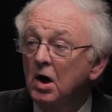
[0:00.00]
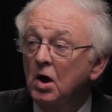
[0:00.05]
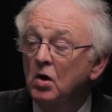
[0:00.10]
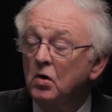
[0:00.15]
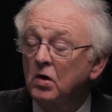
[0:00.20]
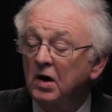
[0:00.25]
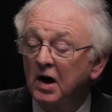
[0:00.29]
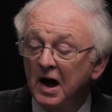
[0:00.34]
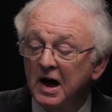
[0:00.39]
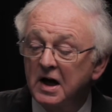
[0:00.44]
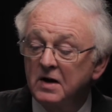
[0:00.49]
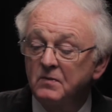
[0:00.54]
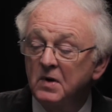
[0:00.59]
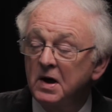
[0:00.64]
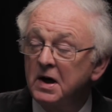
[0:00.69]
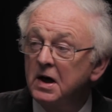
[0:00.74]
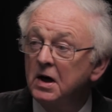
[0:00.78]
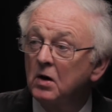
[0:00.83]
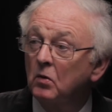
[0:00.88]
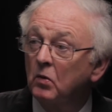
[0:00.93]
who came
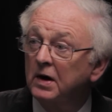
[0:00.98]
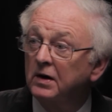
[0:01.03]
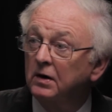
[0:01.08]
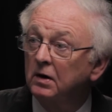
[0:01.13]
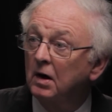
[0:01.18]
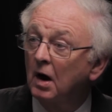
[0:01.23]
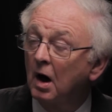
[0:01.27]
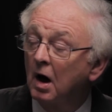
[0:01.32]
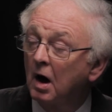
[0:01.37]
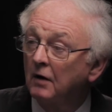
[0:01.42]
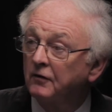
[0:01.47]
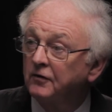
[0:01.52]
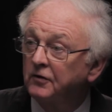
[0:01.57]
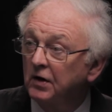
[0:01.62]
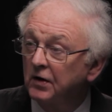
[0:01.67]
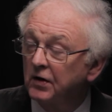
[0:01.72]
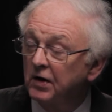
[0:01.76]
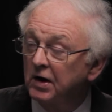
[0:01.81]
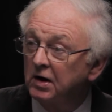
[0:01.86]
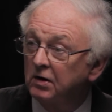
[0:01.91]
here when,
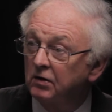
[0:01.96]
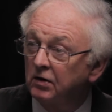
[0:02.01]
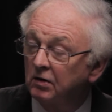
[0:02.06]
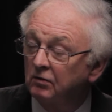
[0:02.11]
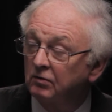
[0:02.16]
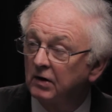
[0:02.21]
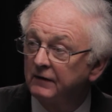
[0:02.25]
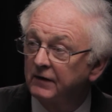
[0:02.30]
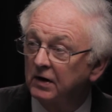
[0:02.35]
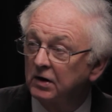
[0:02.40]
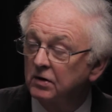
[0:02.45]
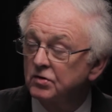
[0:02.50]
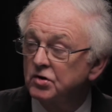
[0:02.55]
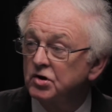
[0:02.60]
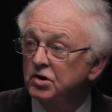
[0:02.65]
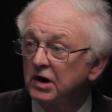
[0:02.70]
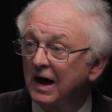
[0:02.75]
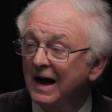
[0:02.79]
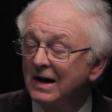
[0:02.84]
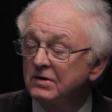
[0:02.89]
after the
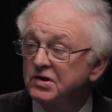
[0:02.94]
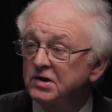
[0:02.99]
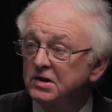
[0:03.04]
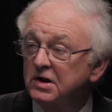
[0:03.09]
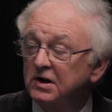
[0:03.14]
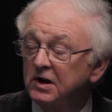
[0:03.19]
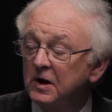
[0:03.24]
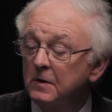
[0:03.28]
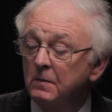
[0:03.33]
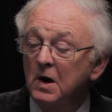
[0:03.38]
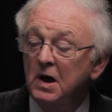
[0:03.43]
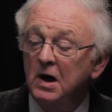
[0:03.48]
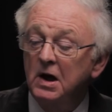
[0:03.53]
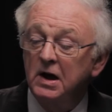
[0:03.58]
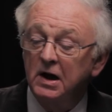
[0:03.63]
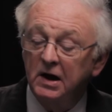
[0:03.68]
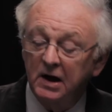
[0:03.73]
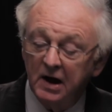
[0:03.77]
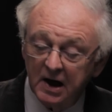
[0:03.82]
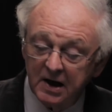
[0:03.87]
revolution ousted him,
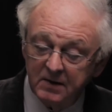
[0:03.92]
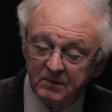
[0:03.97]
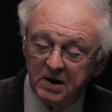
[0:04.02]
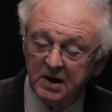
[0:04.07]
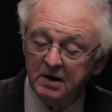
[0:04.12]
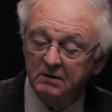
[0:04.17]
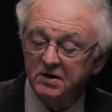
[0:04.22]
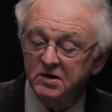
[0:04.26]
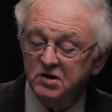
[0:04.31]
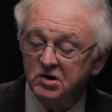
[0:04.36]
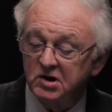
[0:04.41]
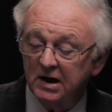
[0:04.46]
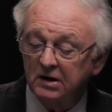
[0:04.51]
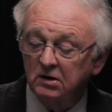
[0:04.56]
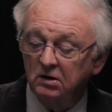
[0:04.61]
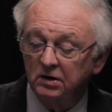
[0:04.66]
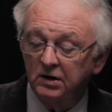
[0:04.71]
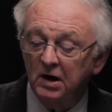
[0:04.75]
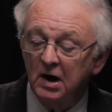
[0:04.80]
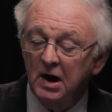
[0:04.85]
he came here and
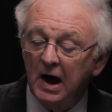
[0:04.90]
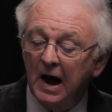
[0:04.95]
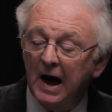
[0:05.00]
settled.